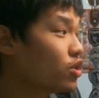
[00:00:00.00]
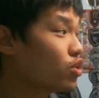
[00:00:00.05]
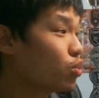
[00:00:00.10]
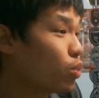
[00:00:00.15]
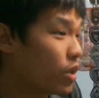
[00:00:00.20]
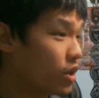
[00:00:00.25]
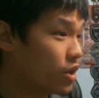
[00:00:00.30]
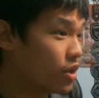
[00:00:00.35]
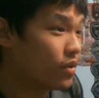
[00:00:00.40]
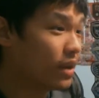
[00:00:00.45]
where
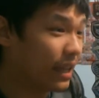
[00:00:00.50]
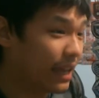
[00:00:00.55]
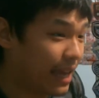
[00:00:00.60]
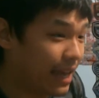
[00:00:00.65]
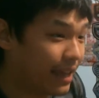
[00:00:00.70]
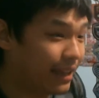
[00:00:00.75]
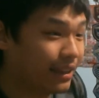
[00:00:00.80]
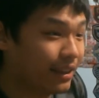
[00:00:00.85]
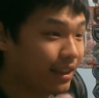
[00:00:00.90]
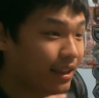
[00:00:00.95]
you
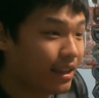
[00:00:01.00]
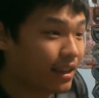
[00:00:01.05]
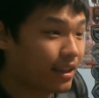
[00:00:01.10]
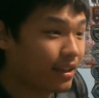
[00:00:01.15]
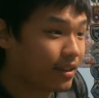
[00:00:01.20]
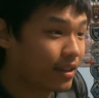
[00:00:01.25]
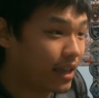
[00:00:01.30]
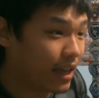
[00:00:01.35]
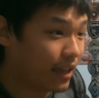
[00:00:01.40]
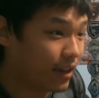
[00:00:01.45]

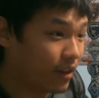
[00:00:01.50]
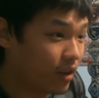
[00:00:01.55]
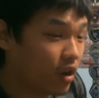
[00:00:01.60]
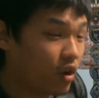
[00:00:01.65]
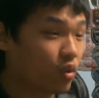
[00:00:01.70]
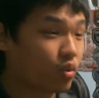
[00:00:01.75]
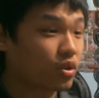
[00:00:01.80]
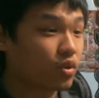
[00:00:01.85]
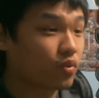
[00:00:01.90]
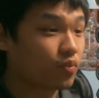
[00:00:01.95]
can
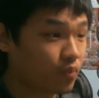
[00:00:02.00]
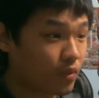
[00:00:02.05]
host